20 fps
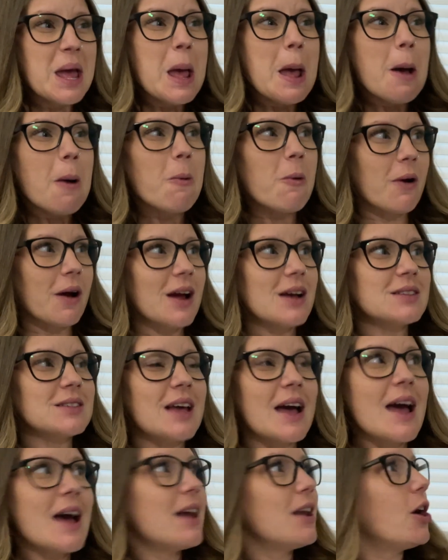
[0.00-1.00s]
Whereas
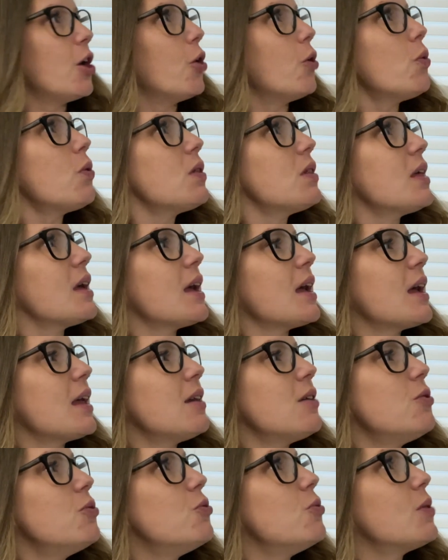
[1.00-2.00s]
I had
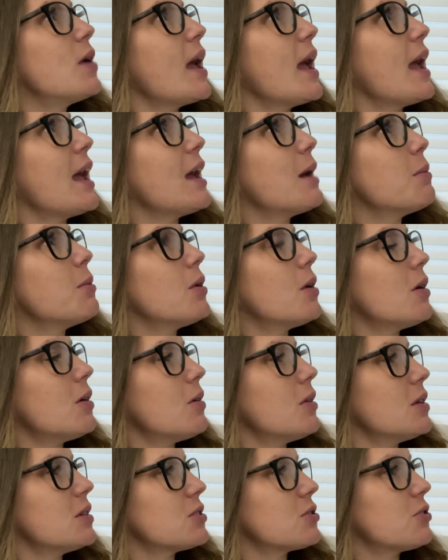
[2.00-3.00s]
Oakland who came, oh,
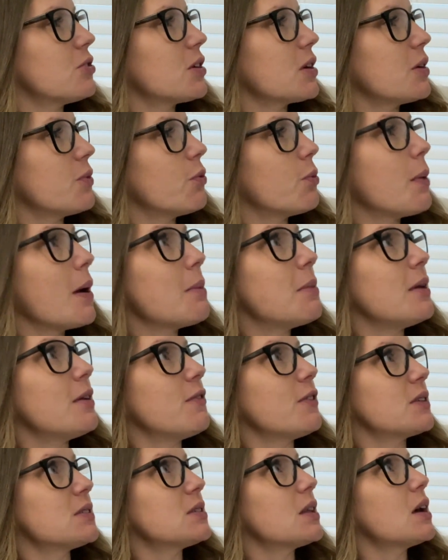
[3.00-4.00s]
that's crooked. Remind me to
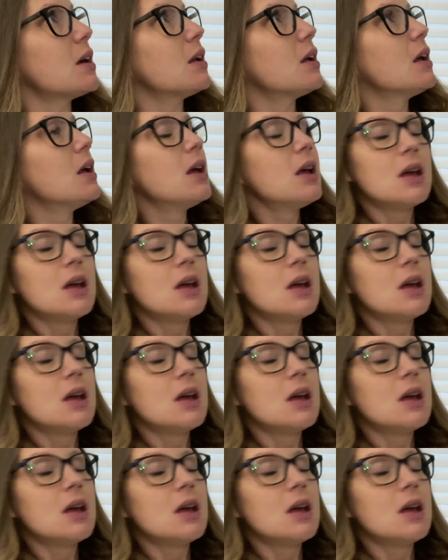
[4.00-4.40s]
fix that.